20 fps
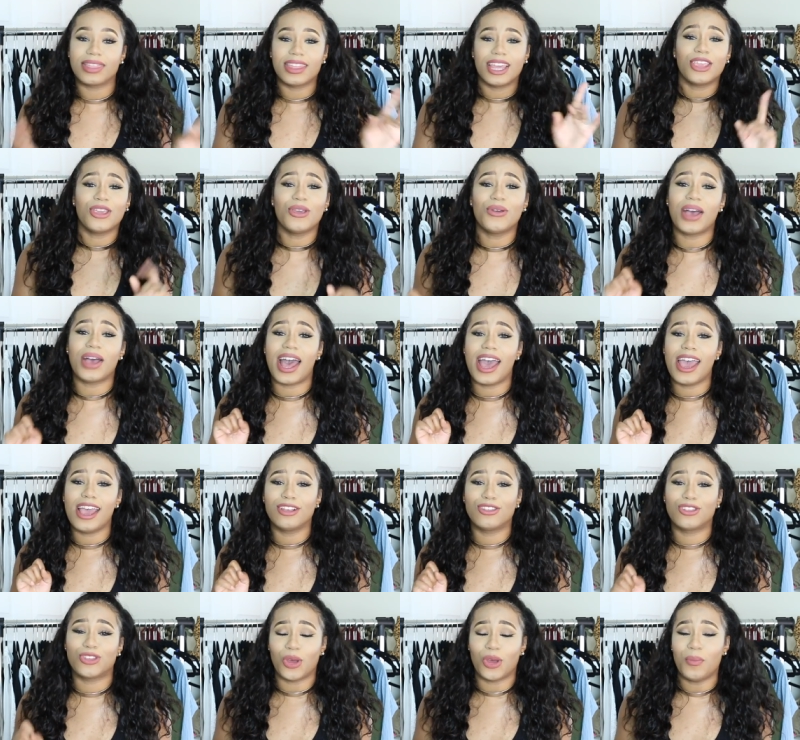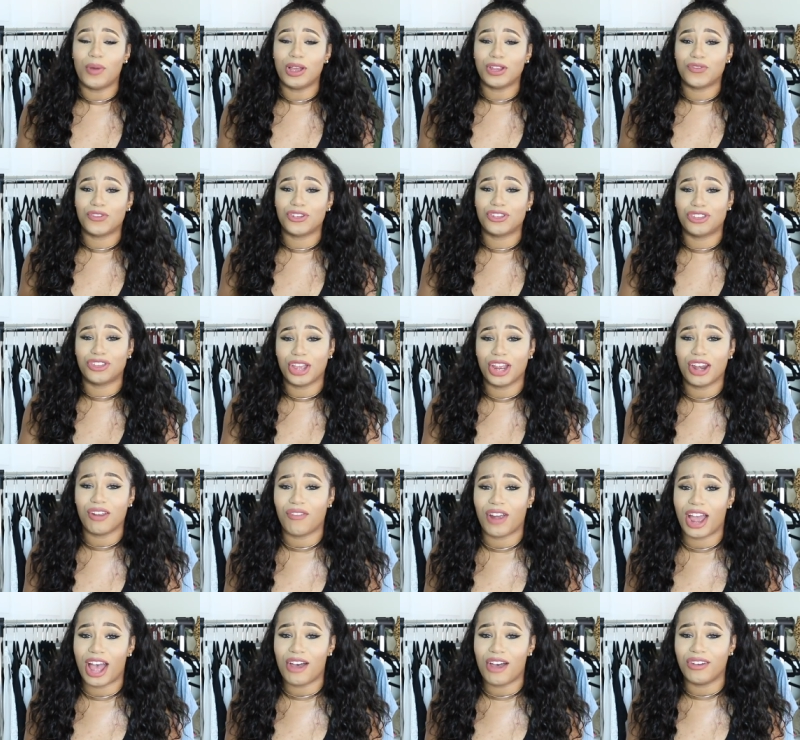Thank you guys so much for sticking
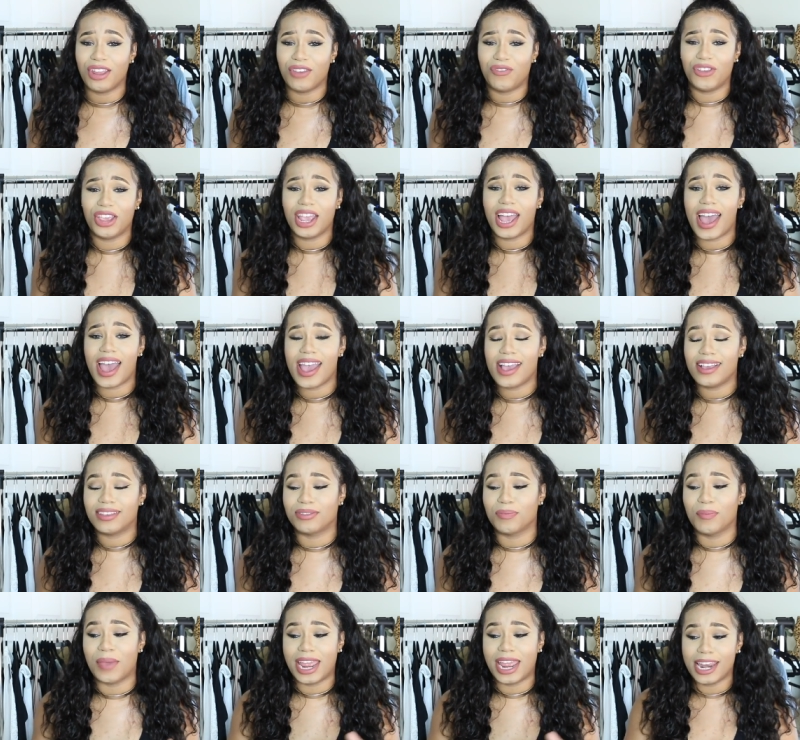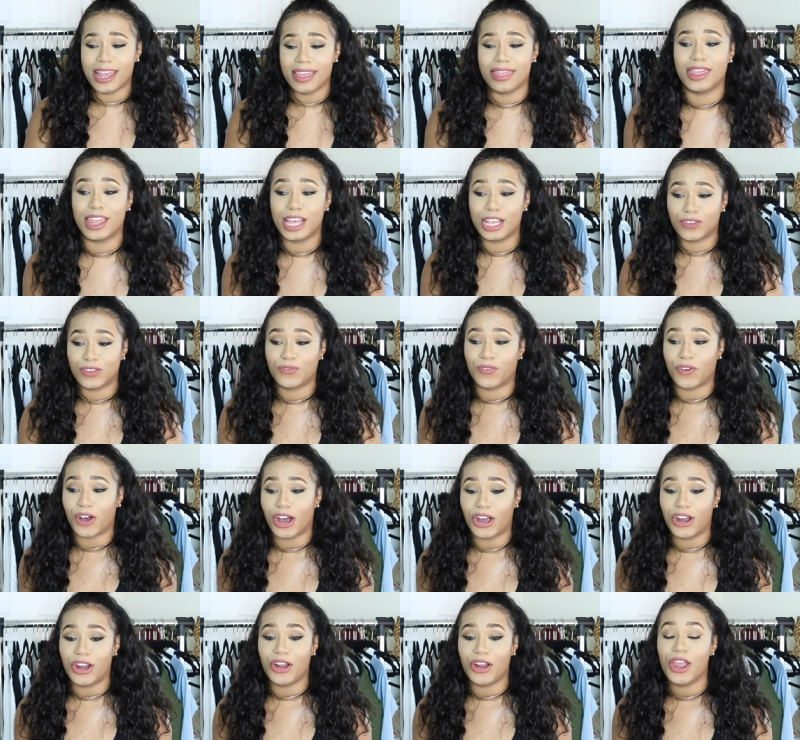around. If you guys made it this
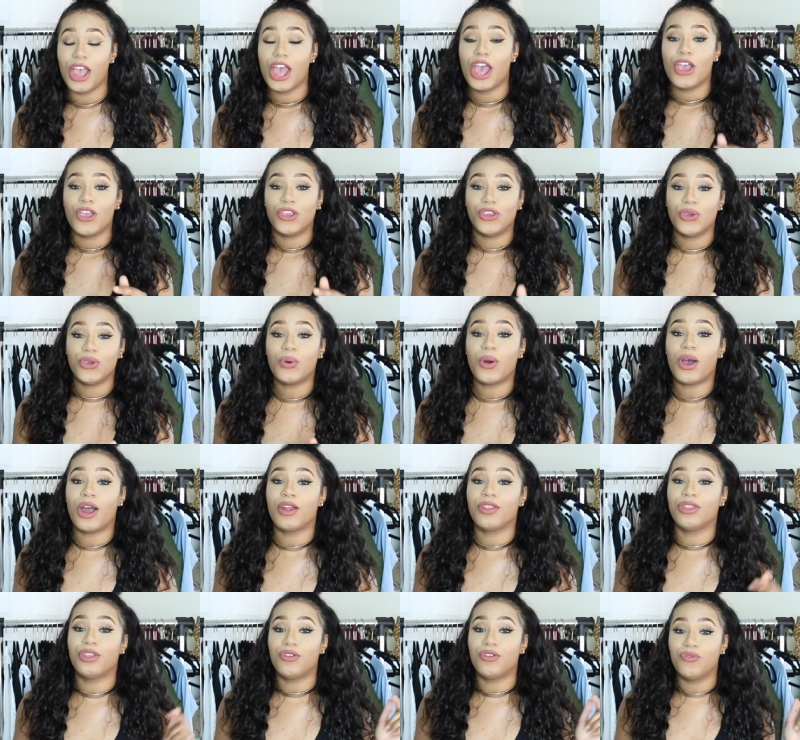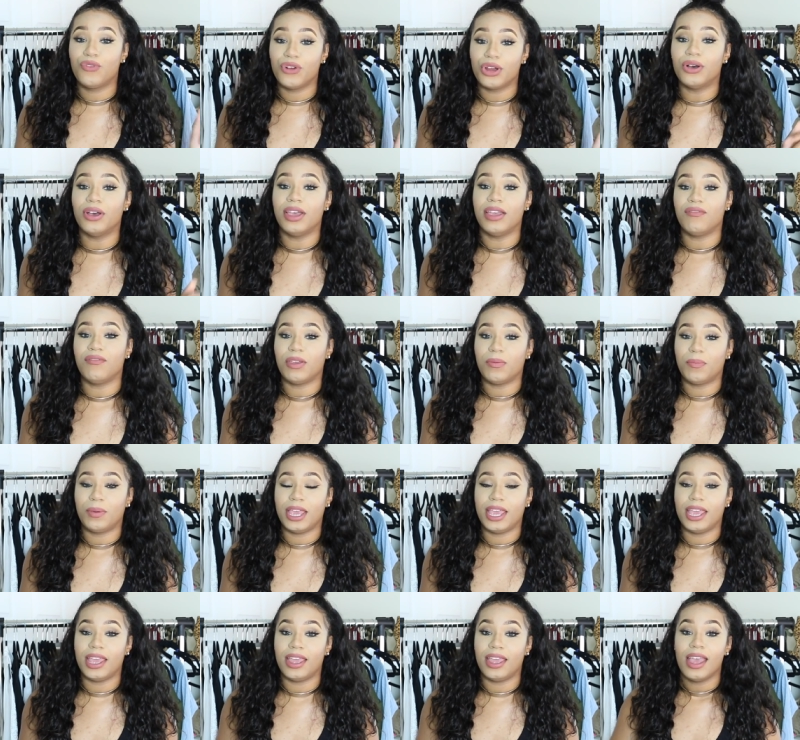far, you are the real
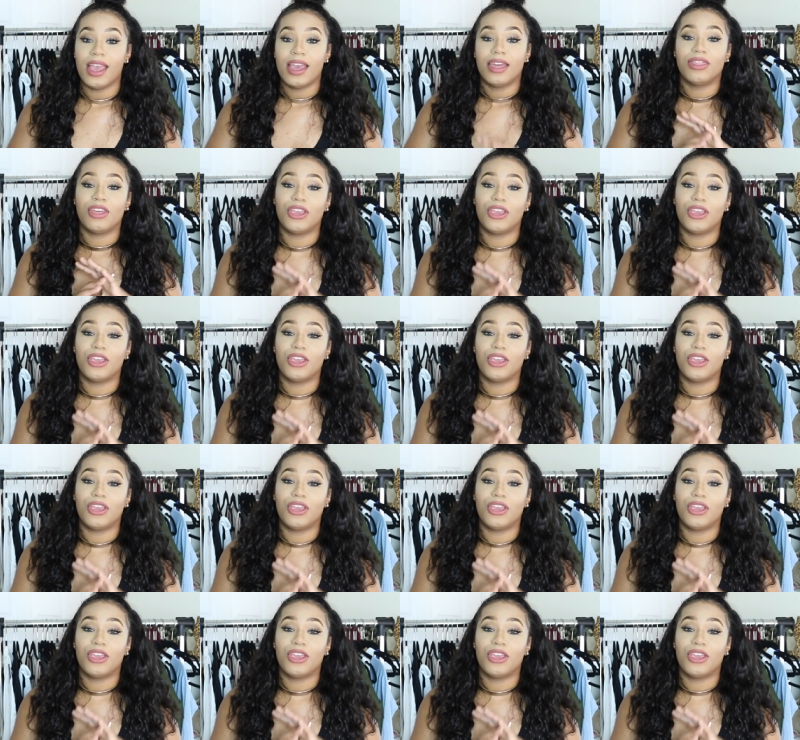MVP.